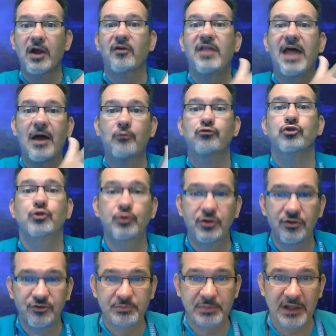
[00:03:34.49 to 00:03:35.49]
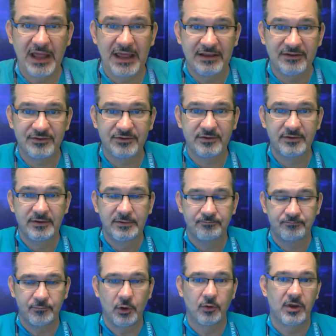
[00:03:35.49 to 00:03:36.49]
that root is placed,
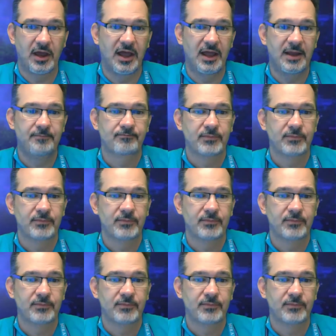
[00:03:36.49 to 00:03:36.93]
okay?